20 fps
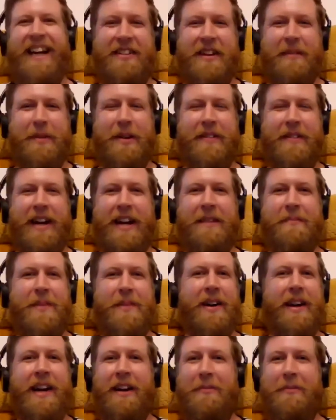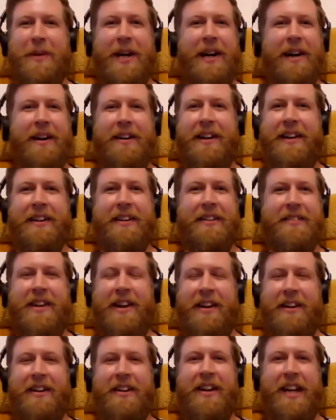UWA, Miri Albahari, who's
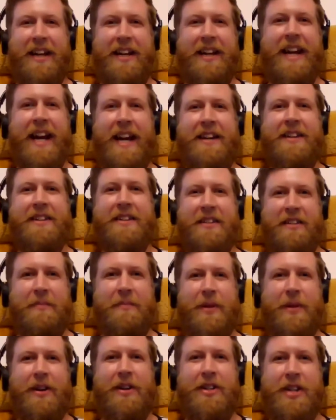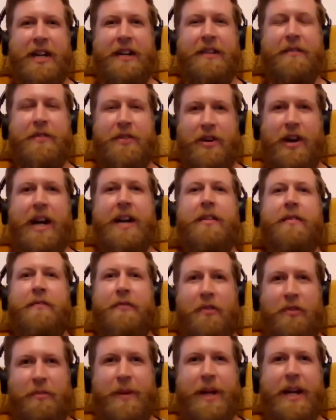currently engaged in the project of trying to
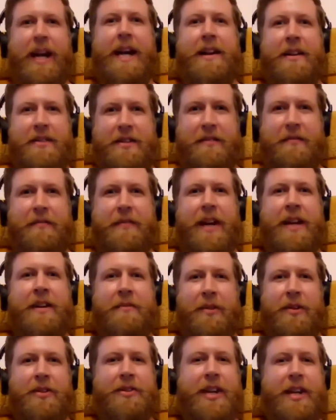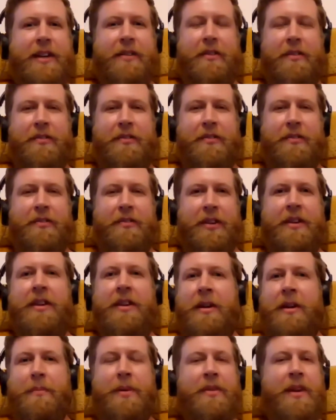formulate and defend what she calls a
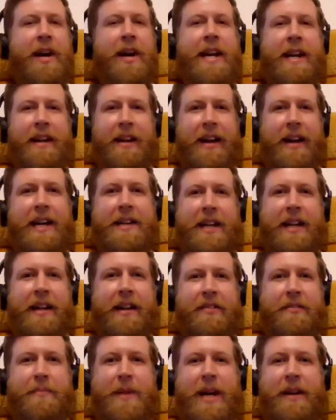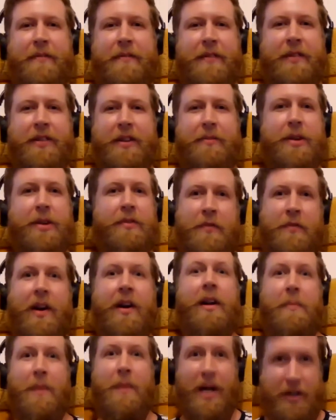perennial idealist metaphysic, which
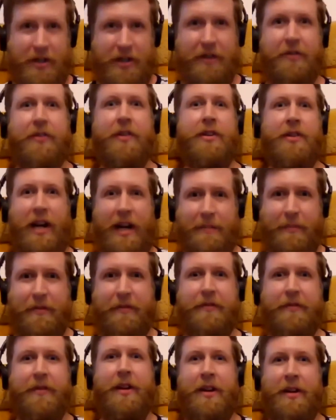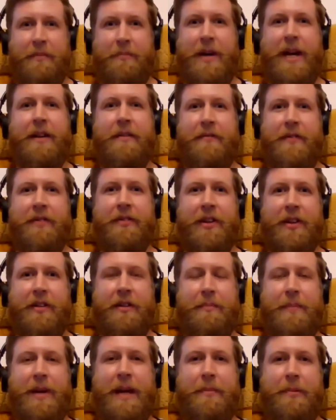very much is the type of metaphysic
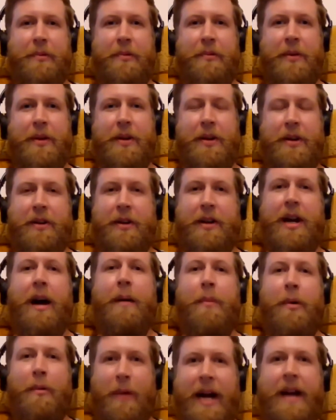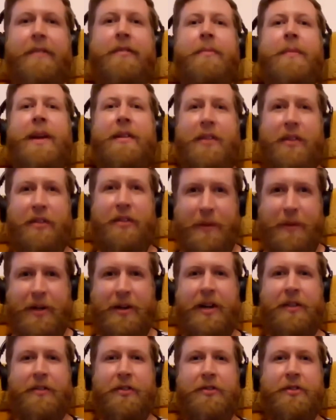that people come away from these
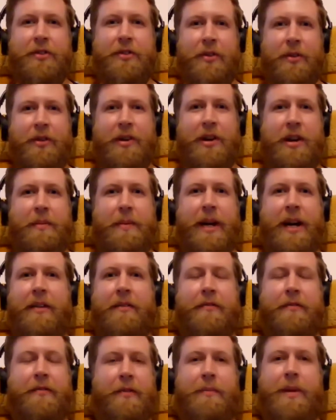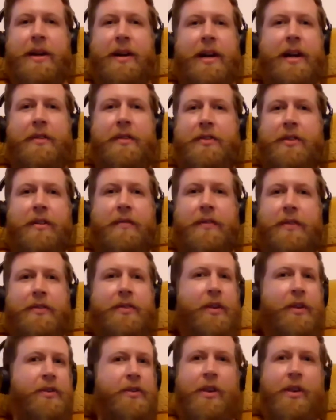experiences talking about. For Mary herself,
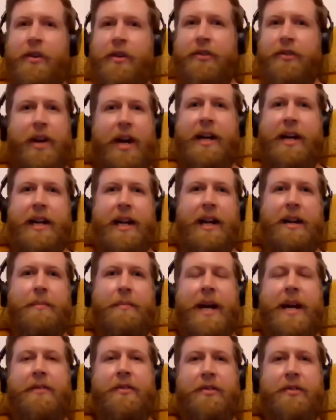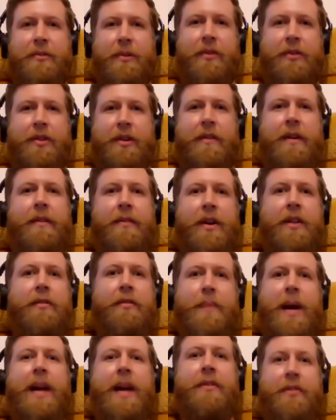it's got no psychedelic basis whatsoever.
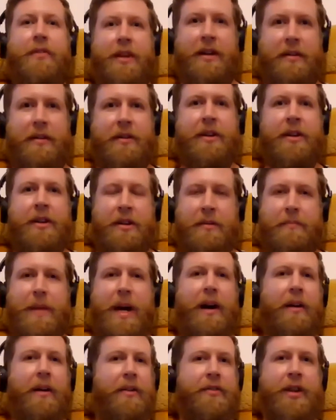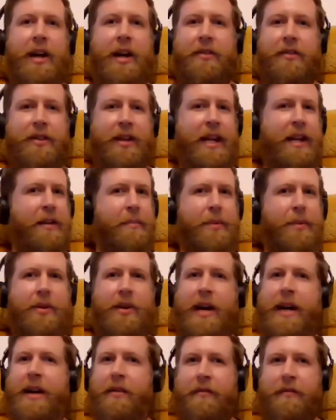It's based in Aldous Huxley, the
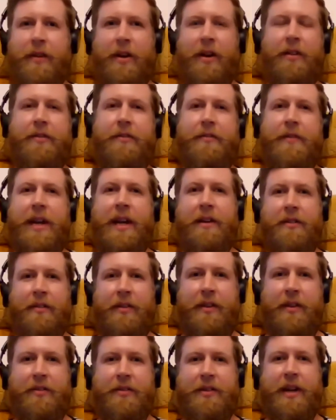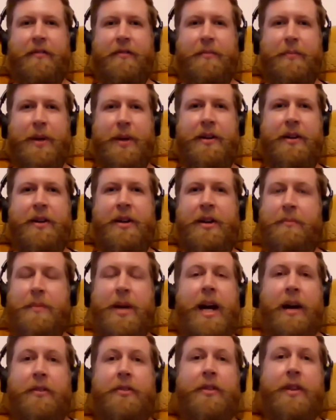perennial philosophy, and all this stuff. But
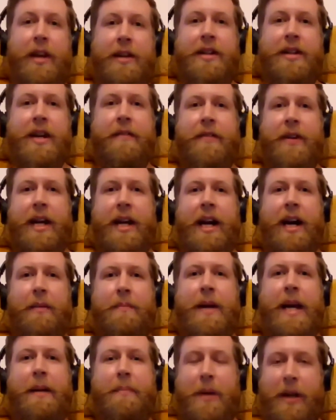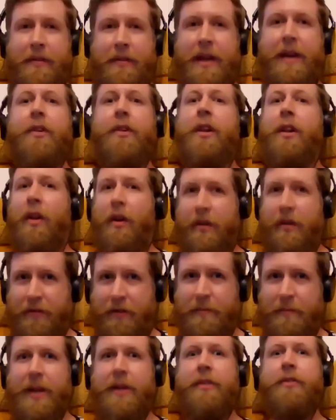yeah, mm-hmm. so there definitely are people, and there's a lot of
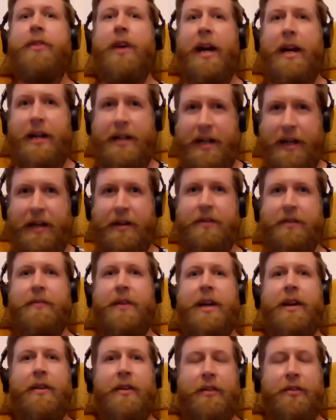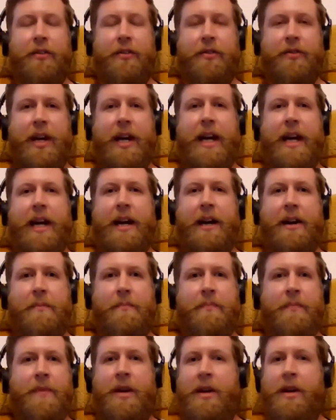them in the psychedelic sphere who say, um,